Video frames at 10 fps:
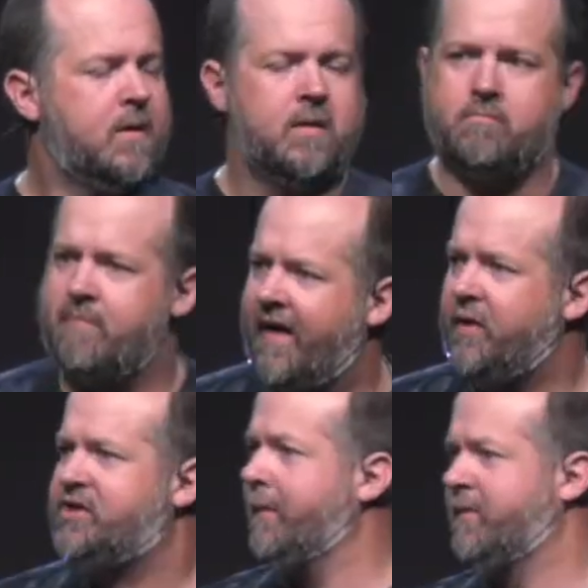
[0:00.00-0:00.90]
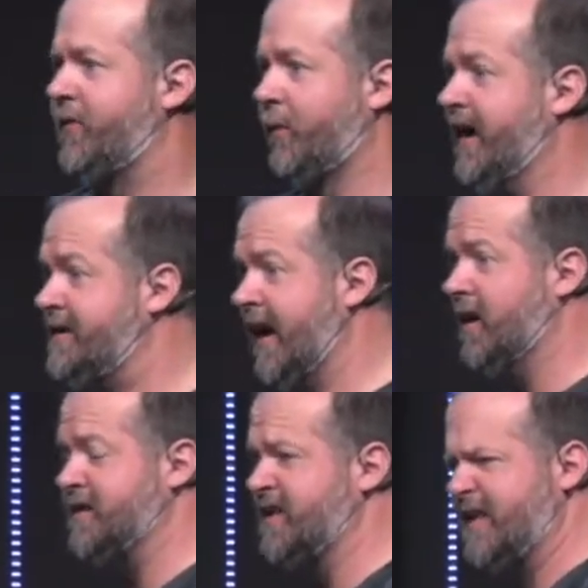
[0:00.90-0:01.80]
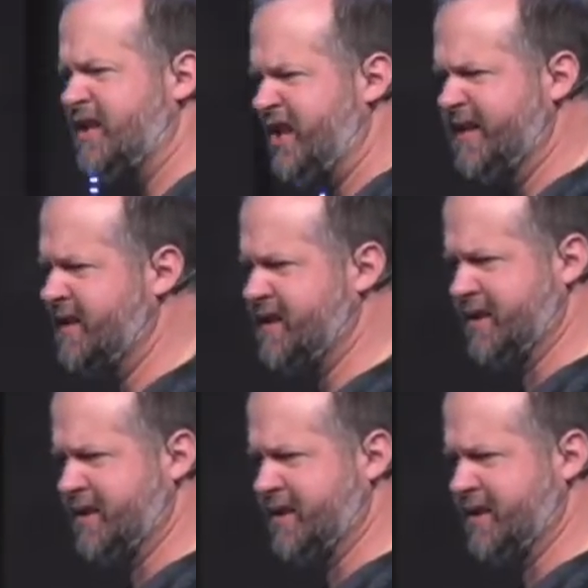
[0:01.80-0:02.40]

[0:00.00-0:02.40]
Matthew chapter 3 tells us that Jesus is